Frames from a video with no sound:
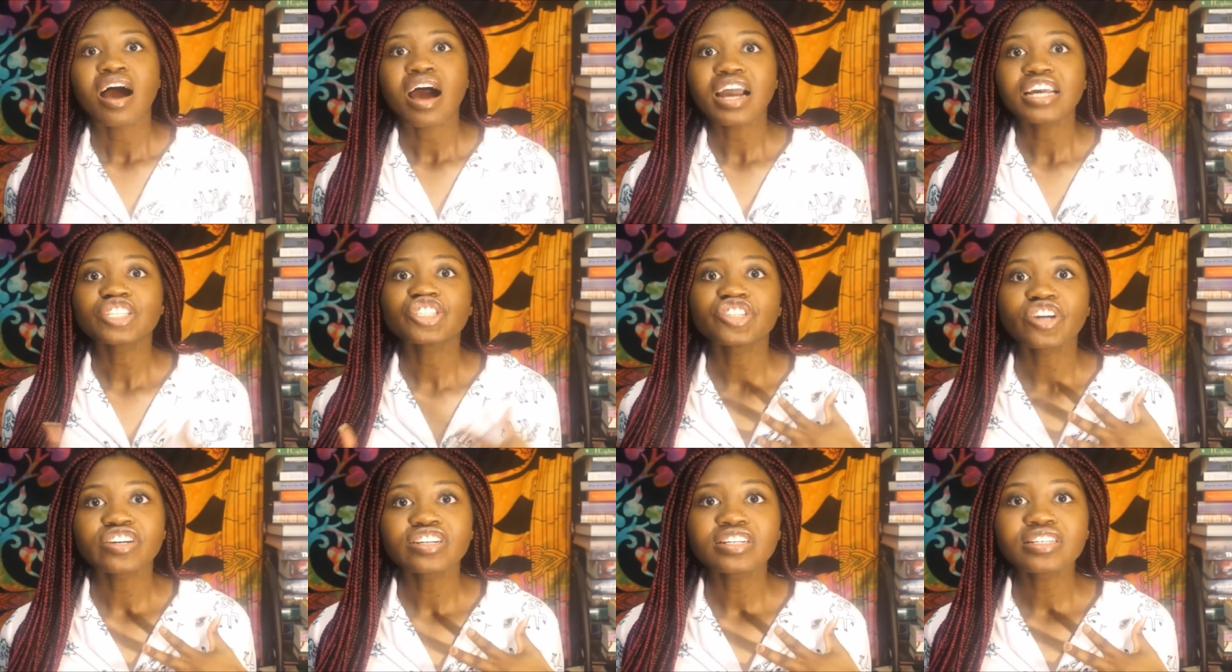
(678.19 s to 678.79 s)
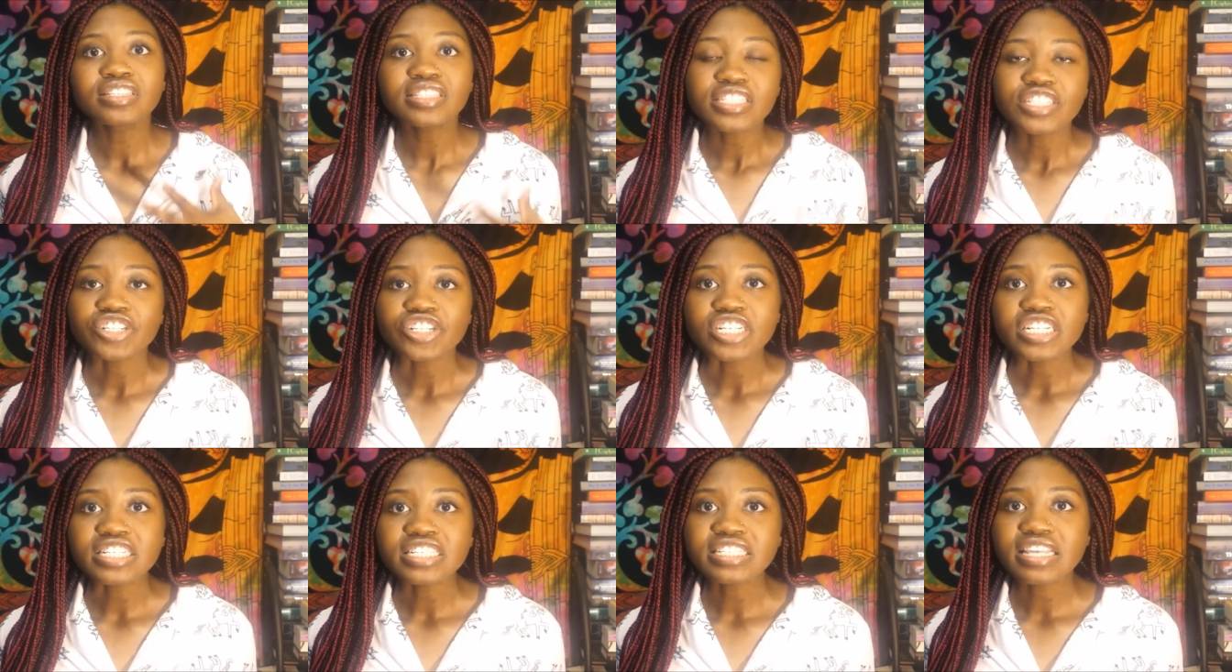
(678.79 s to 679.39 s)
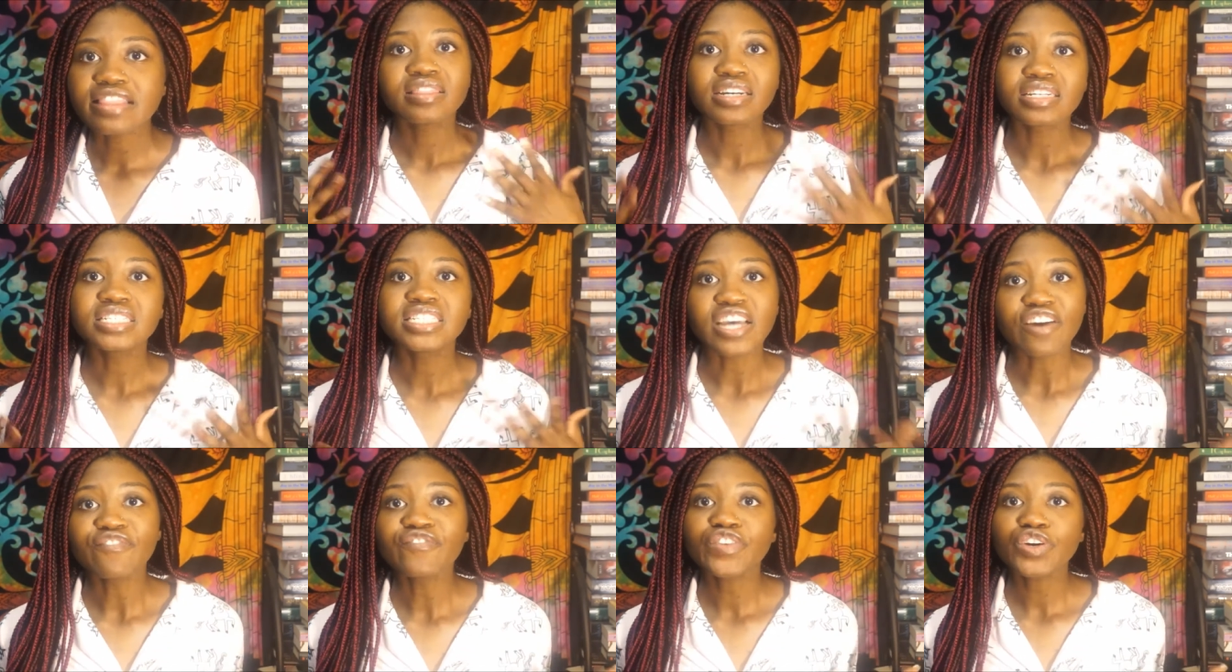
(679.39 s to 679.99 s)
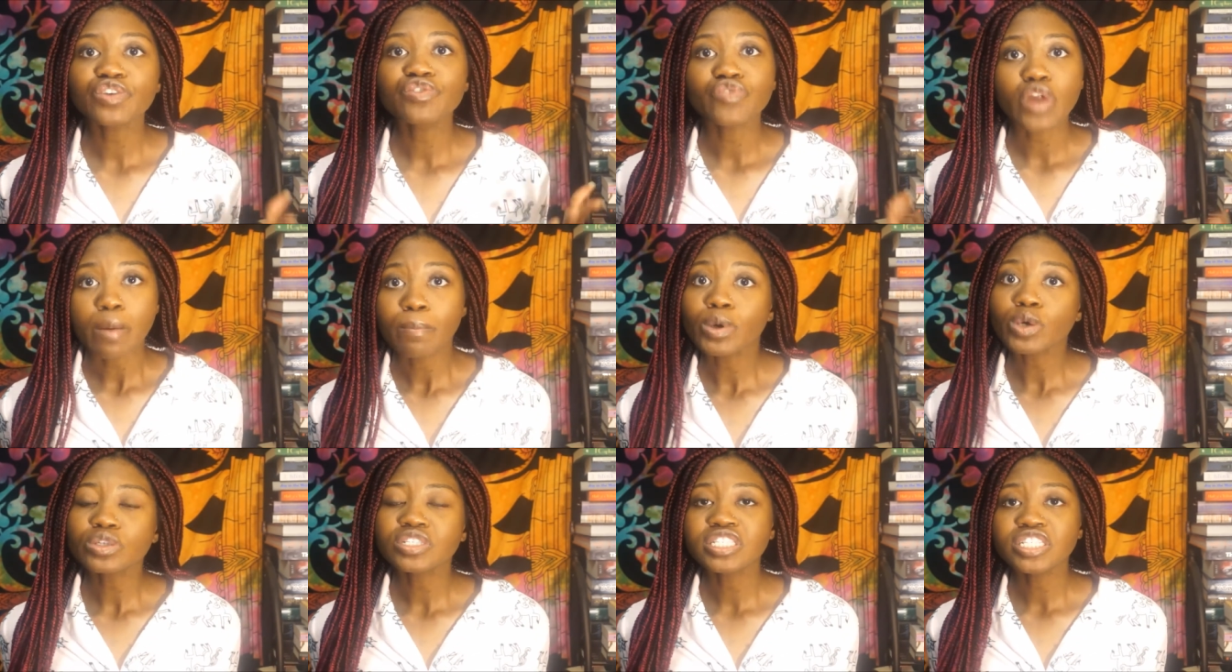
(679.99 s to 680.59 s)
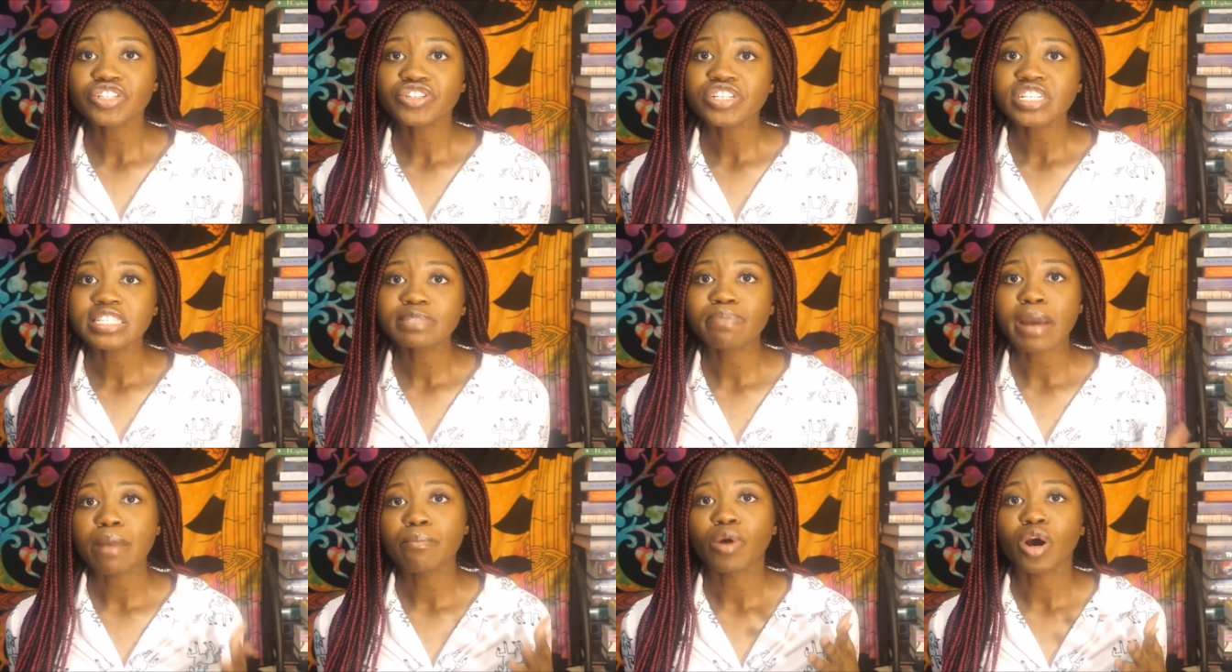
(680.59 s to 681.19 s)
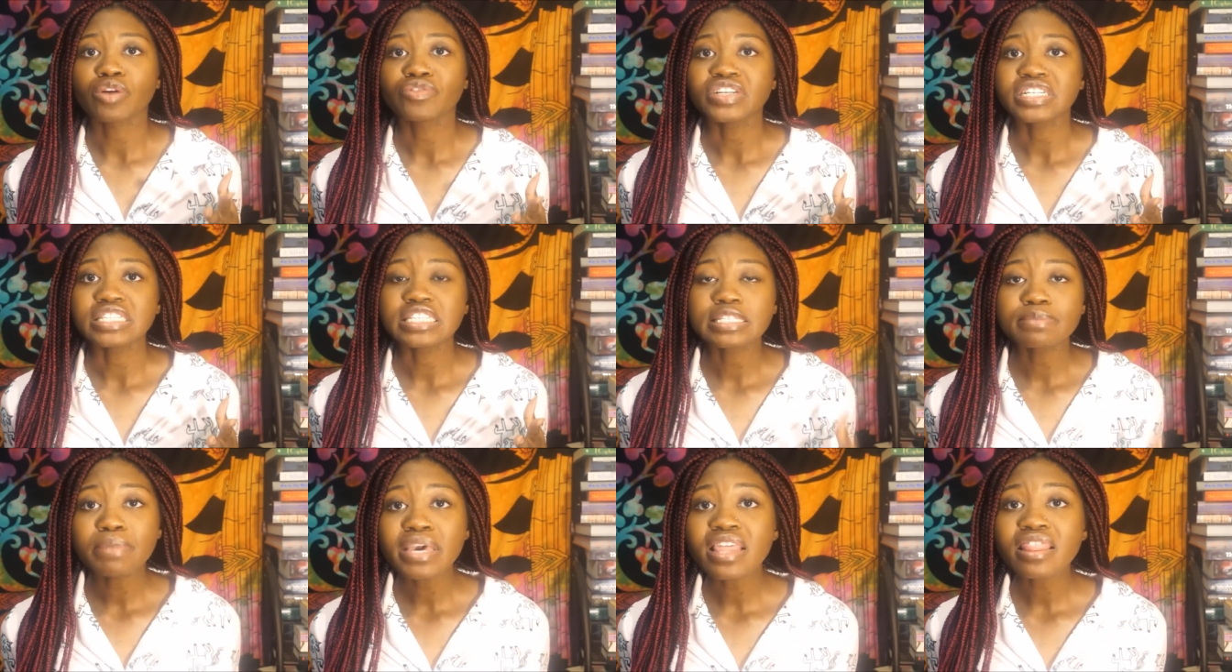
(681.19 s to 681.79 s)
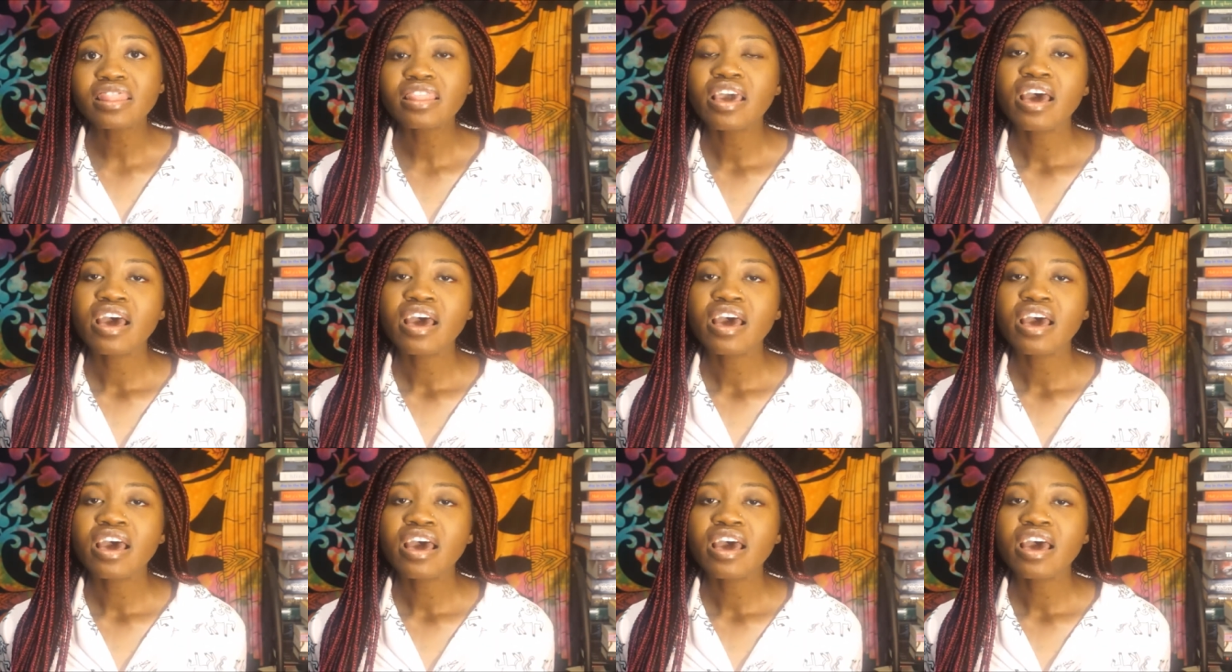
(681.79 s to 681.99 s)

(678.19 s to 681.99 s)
I started a series, the Denver Rebel series by Maureen Smith.